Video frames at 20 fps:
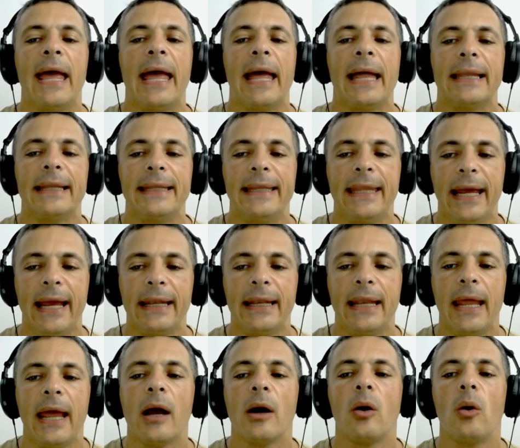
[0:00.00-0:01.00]
Then
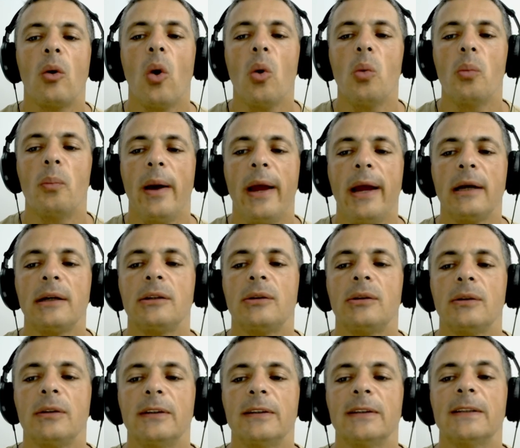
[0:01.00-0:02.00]
go back
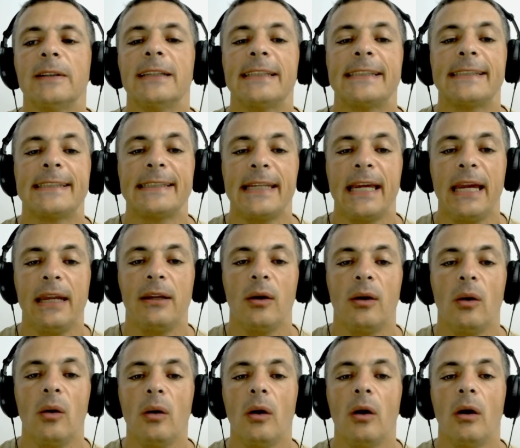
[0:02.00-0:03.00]
to the
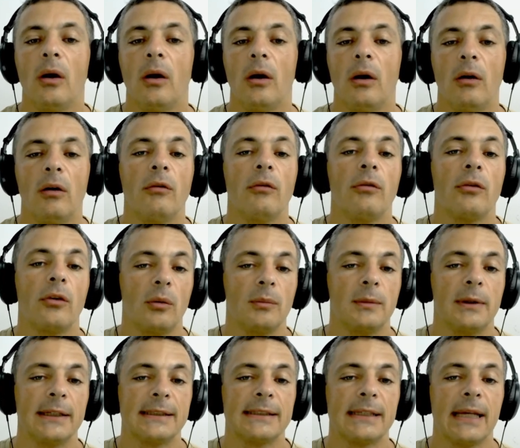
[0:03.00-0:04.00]
segno from
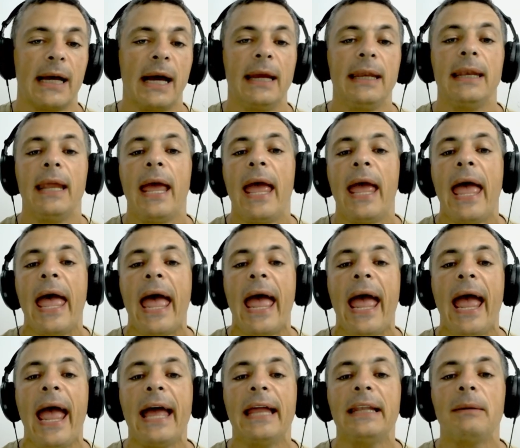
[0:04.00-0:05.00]
the sign
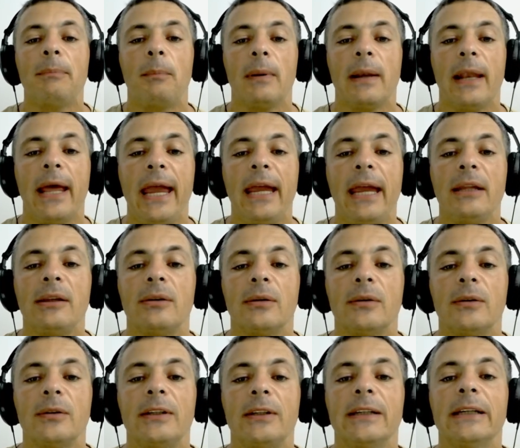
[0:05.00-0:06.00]
and play
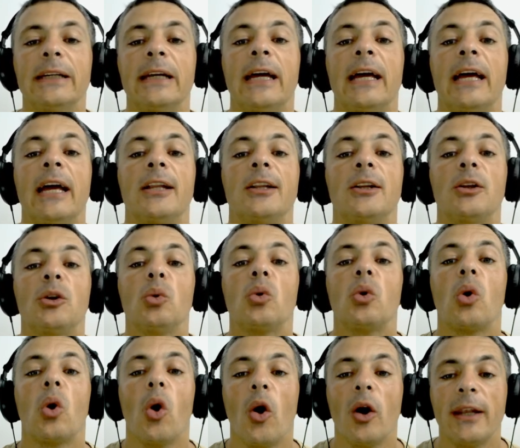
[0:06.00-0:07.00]
to the to
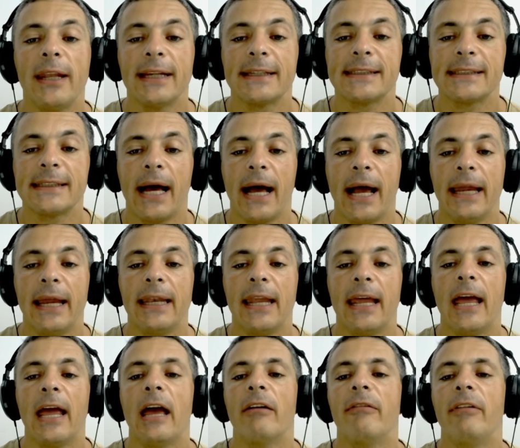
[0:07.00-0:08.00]
coda sign.
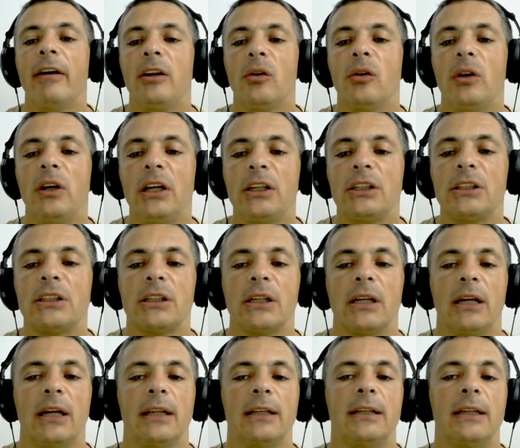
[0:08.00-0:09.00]
When you reach
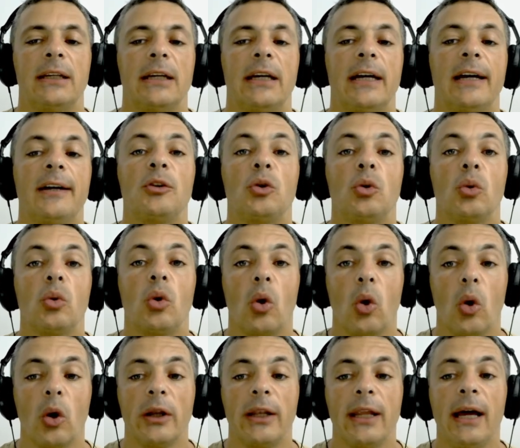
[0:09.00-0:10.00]
the to
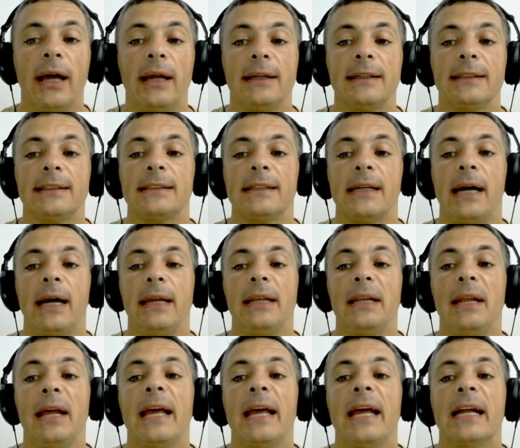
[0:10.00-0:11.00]
coda sign,
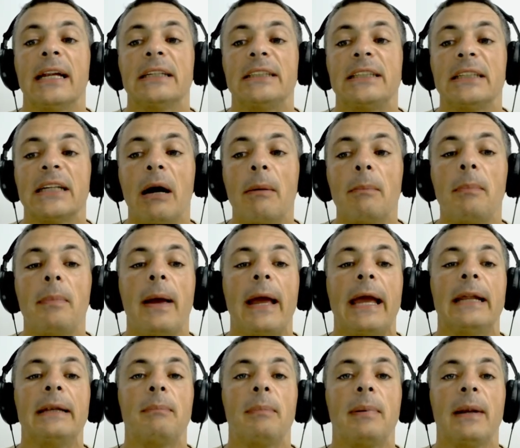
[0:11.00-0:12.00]
jump
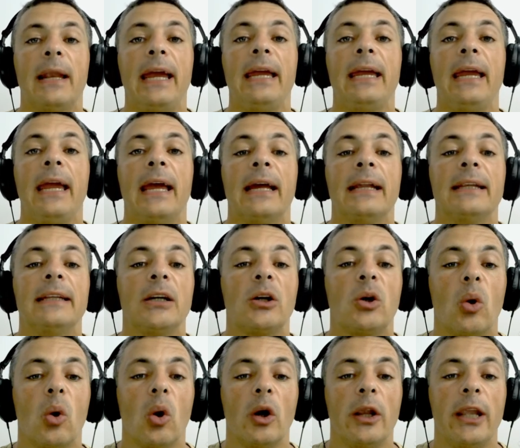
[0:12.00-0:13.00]
and play the
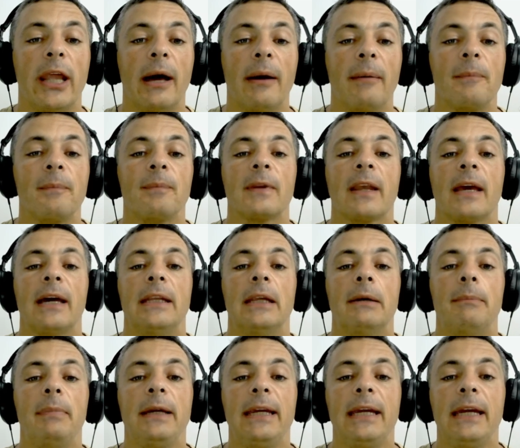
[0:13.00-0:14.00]
coda. The
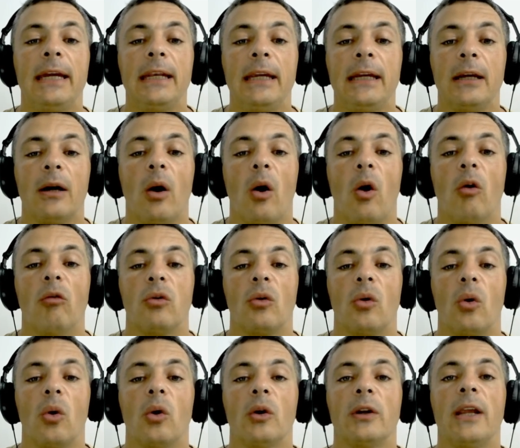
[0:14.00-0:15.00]
beginning of
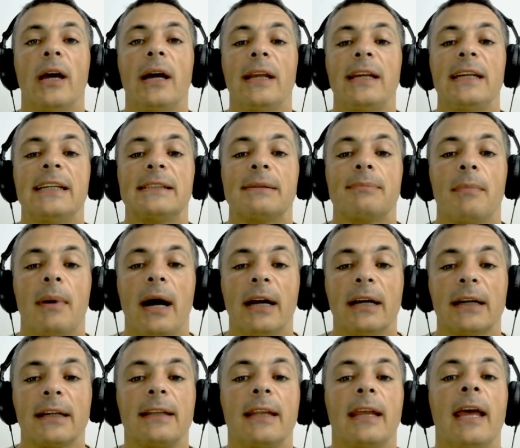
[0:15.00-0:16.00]
coda is
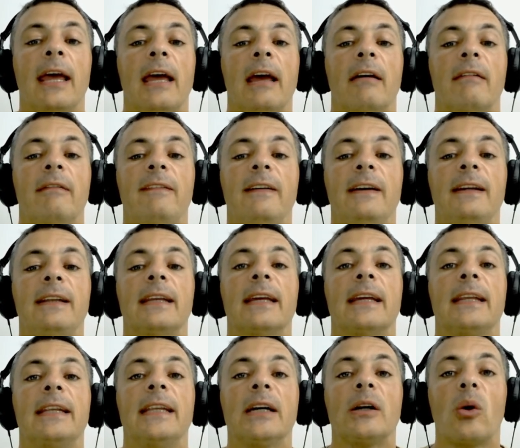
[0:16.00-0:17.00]
marked with
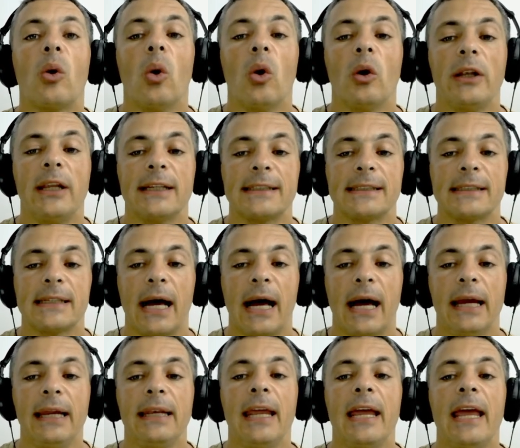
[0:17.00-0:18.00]
the coda
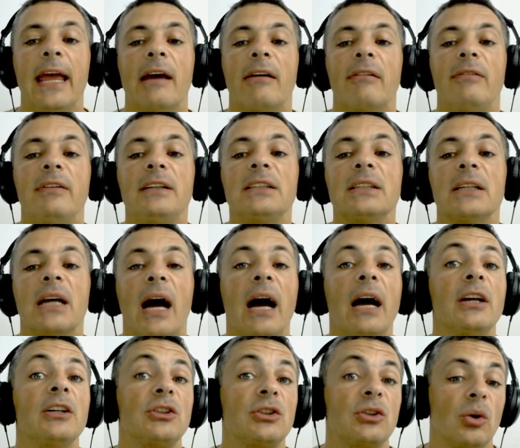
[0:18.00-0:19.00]
sign which
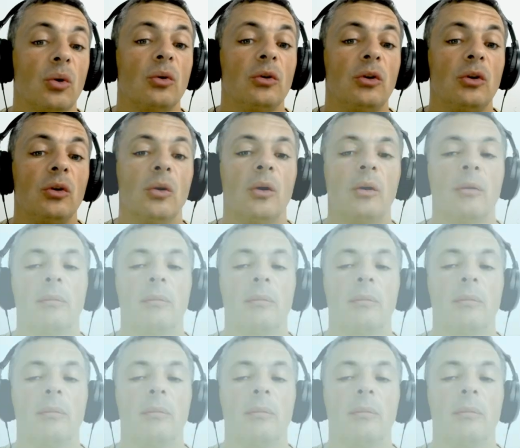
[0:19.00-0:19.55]
I showed you.